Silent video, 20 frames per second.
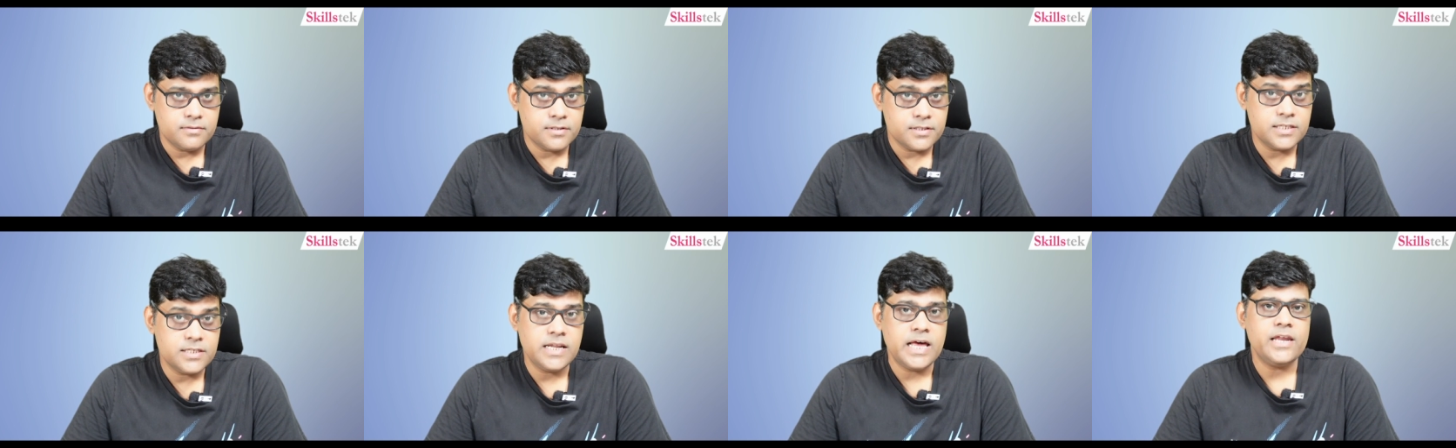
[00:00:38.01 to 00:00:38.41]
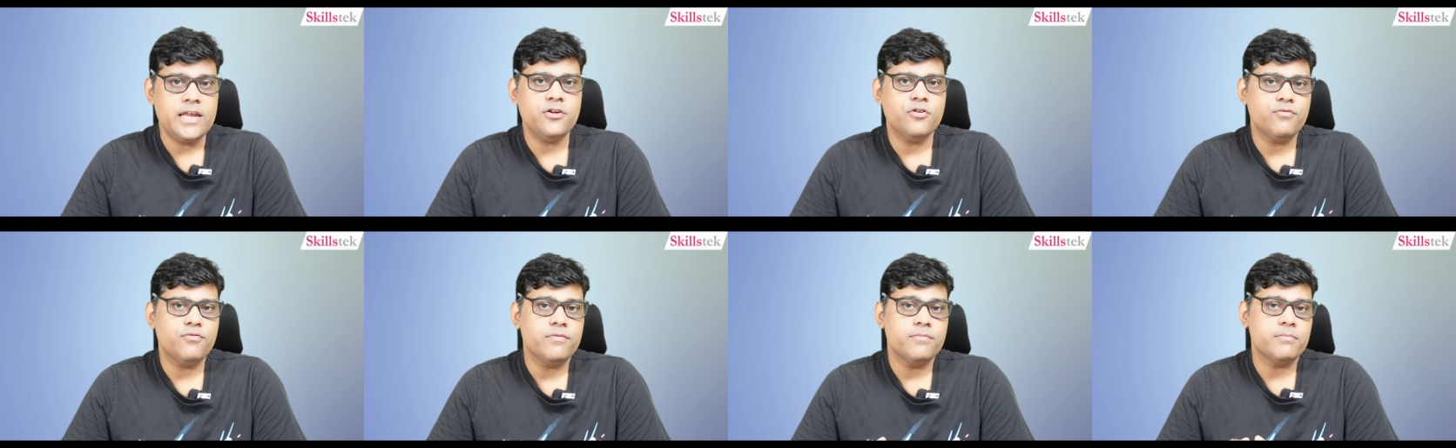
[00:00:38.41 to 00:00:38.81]

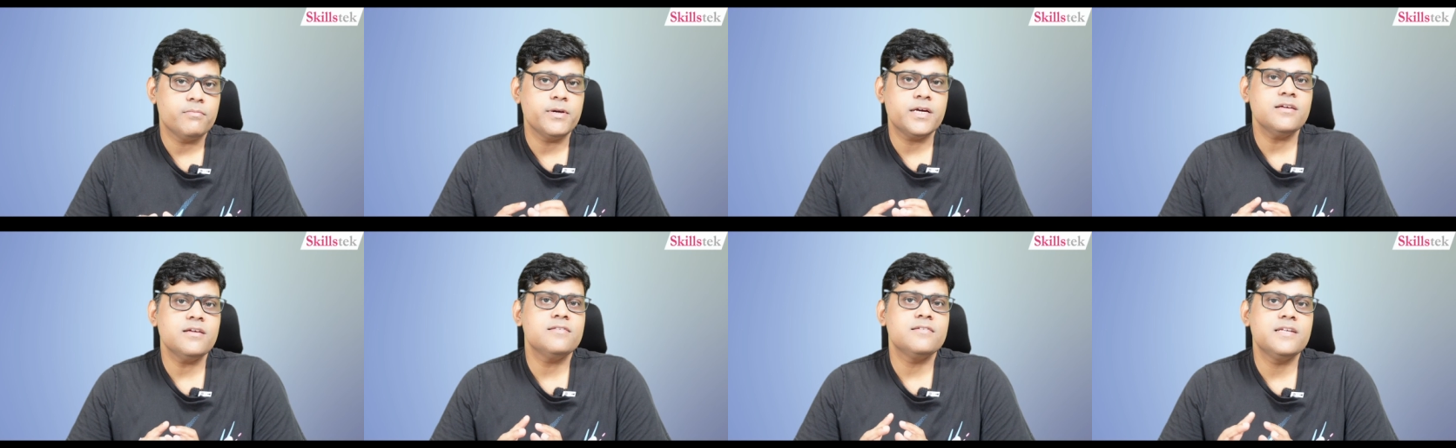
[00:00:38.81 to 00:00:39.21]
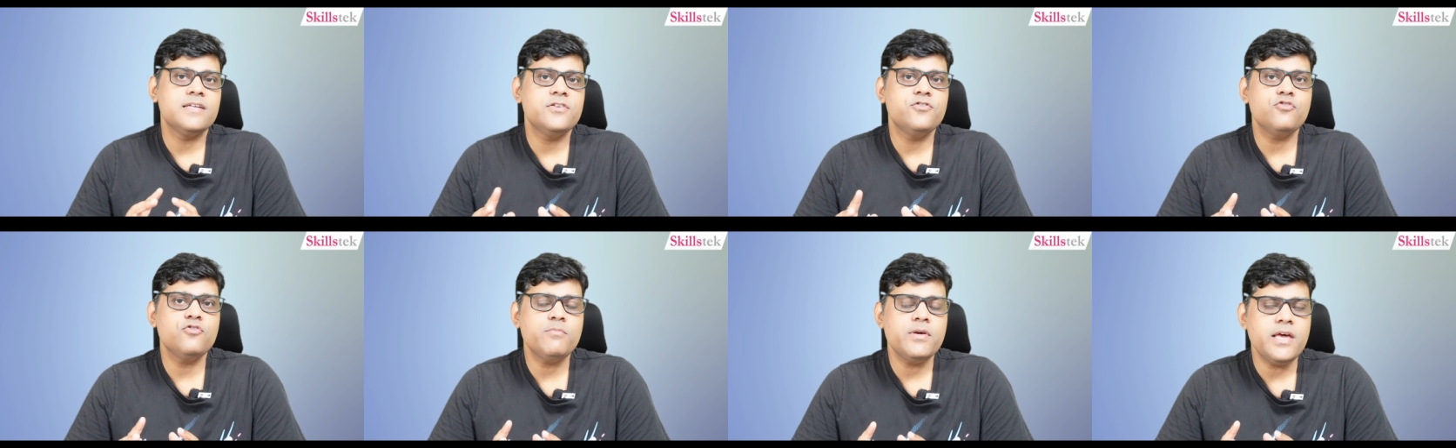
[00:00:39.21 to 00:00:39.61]
scenario because
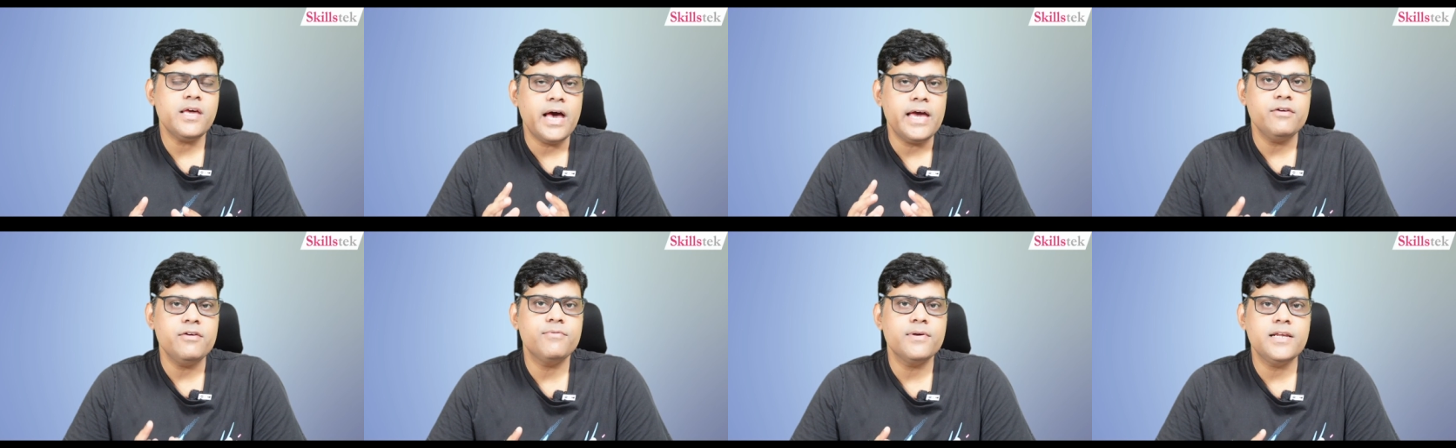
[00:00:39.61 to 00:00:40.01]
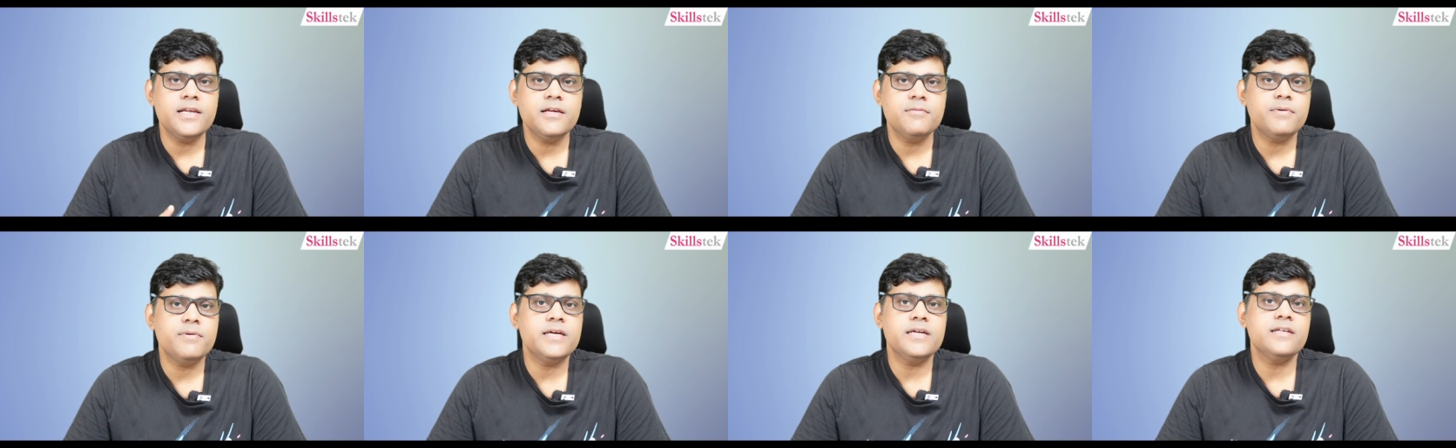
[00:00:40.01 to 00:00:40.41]
resume I
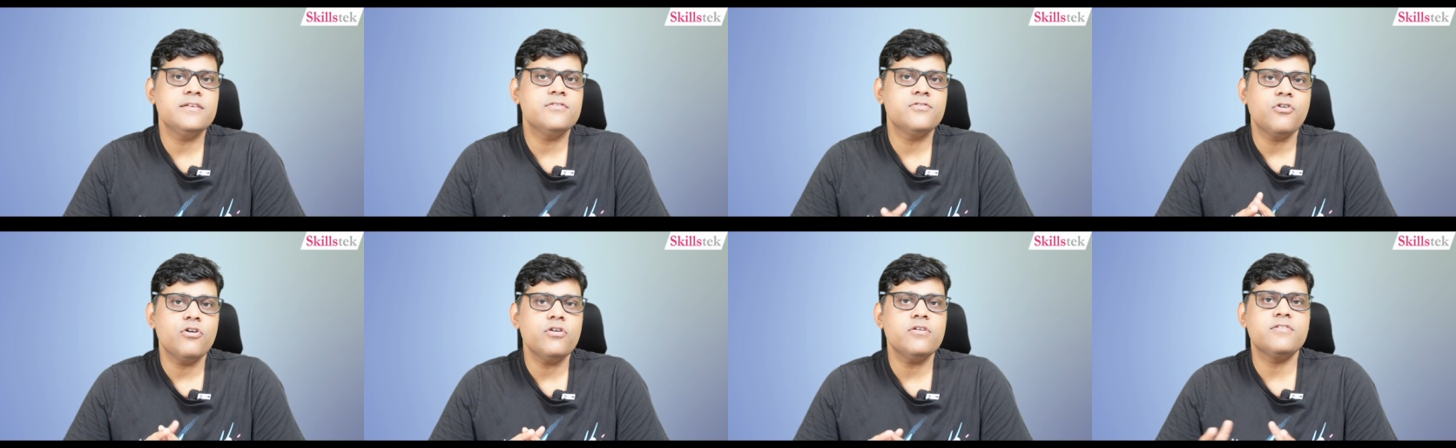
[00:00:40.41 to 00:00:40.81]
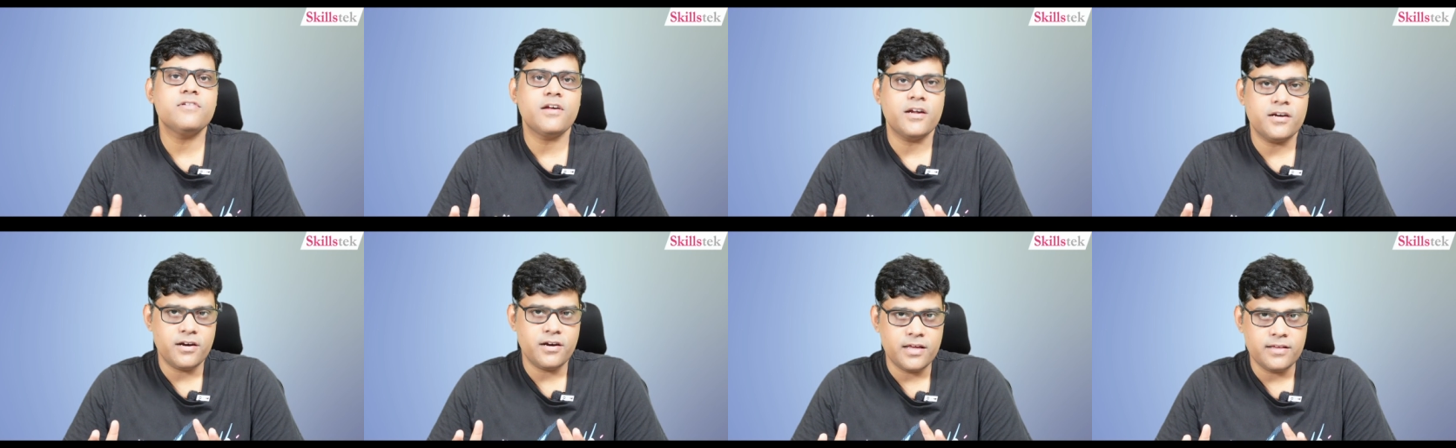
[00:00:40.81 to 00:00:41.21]
believe it is not
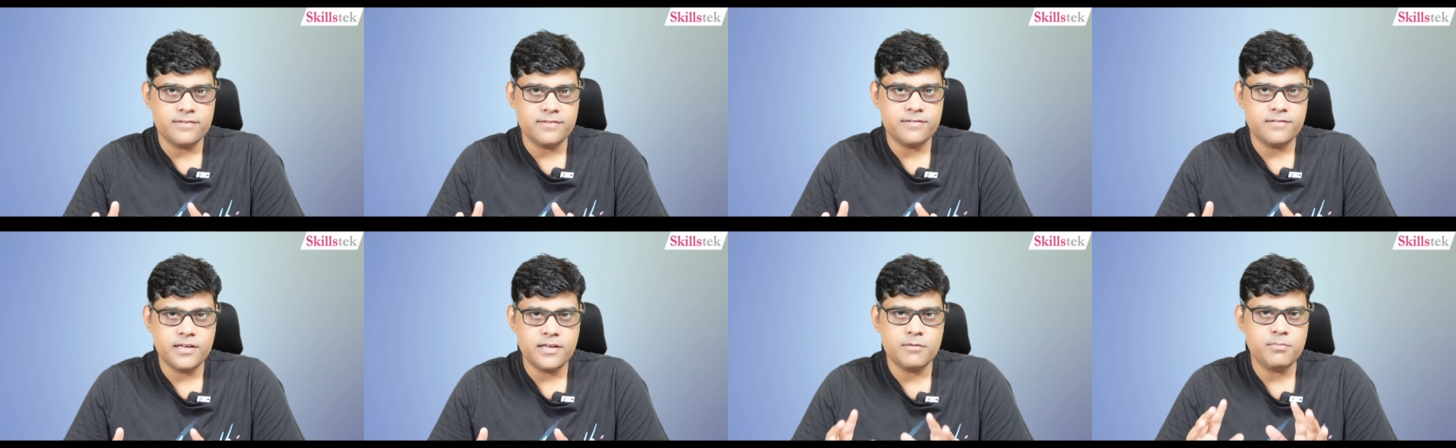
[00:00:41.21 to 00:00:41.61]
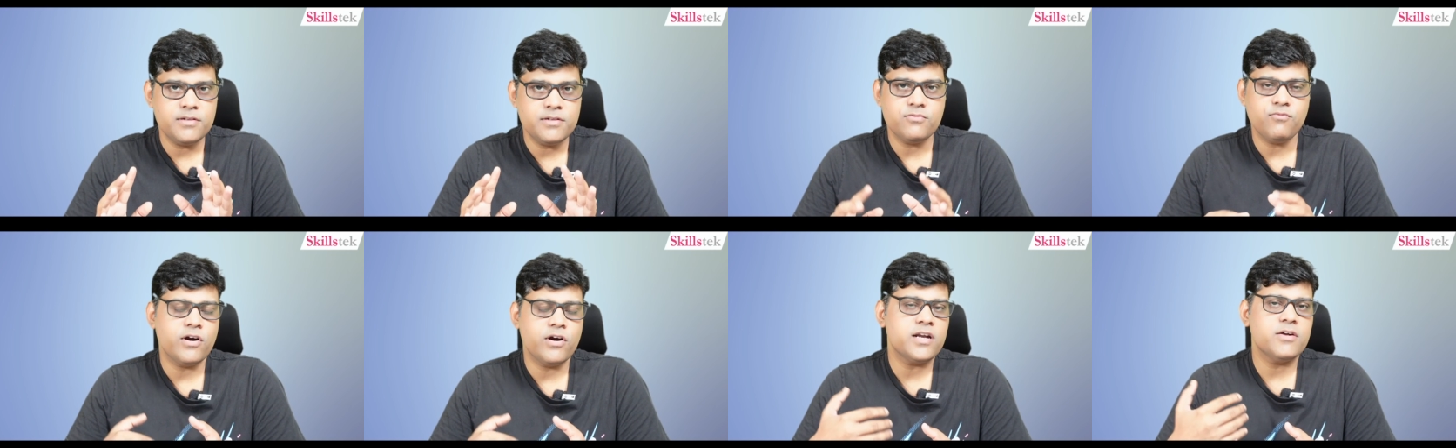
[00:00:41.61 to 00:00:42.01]
standardized that
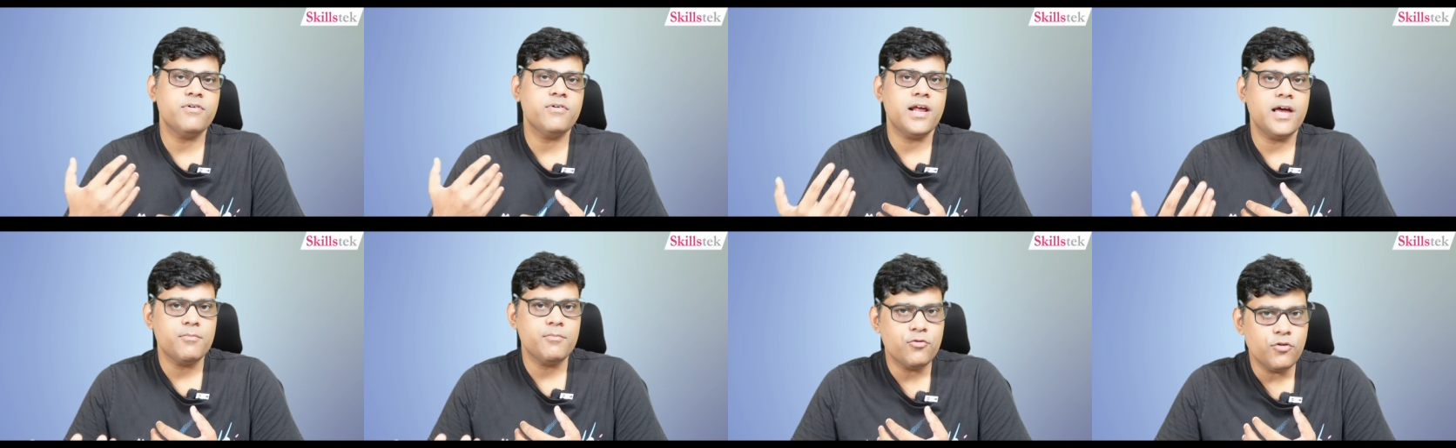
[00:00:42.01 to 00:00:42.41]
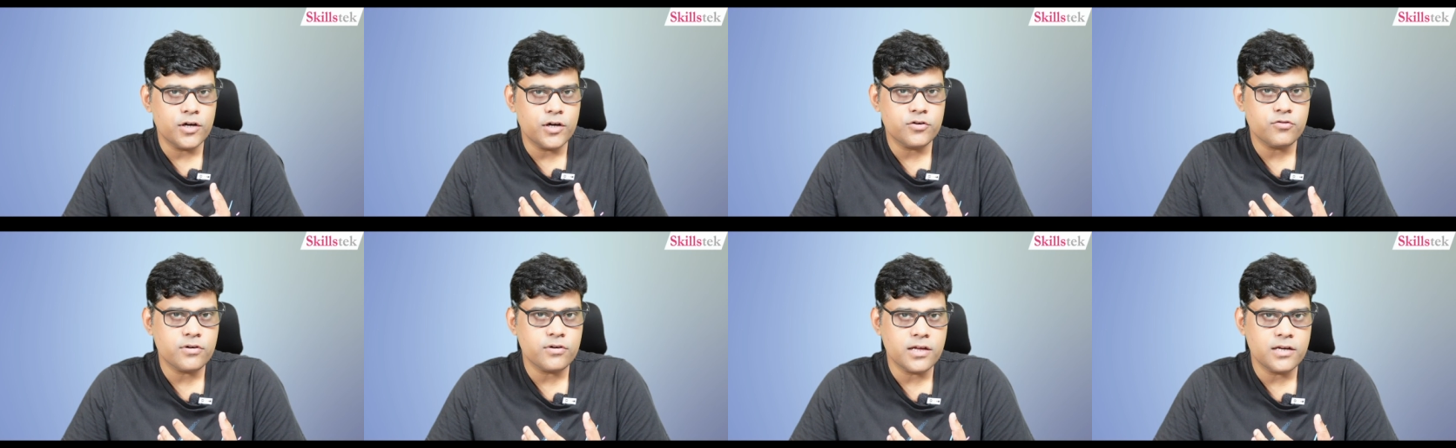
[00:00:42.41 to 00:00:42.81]
means whatever I am
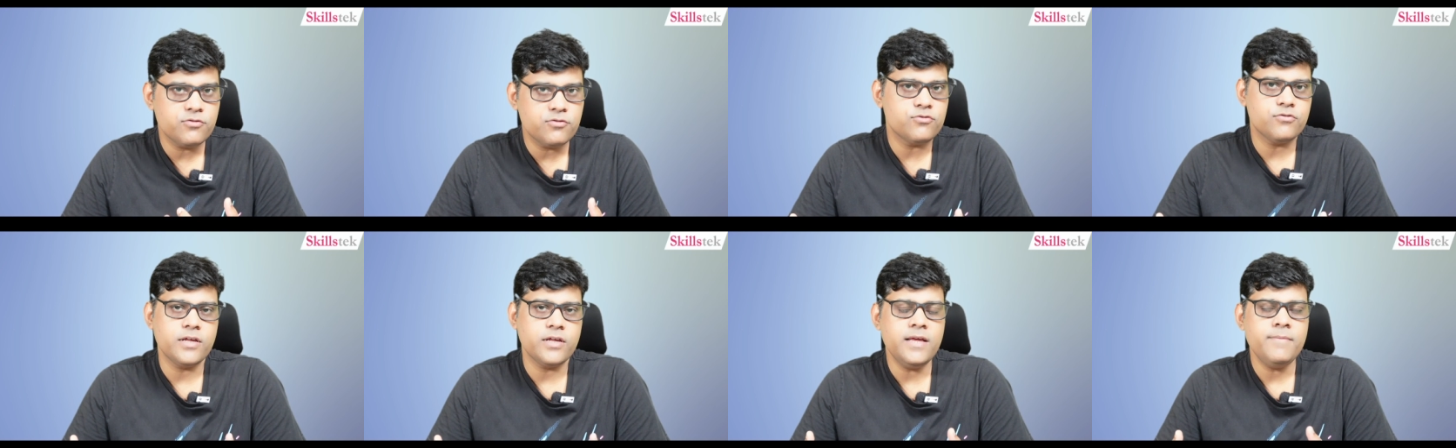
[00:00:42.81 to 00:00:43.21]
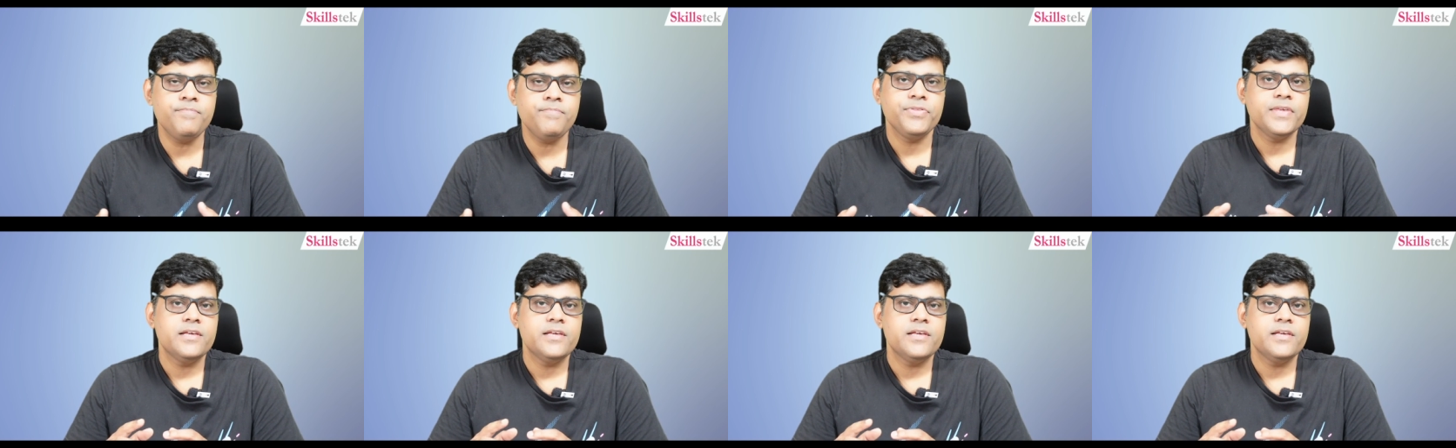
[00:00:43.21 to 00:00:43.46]
going to tell you today